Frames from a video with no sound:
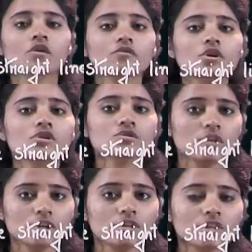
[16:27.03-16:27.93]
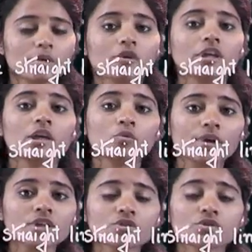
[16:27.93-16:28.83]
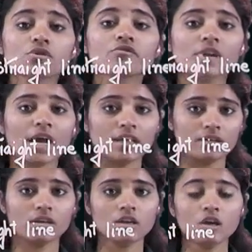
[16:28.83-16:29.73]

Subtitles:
We also learned about equations of line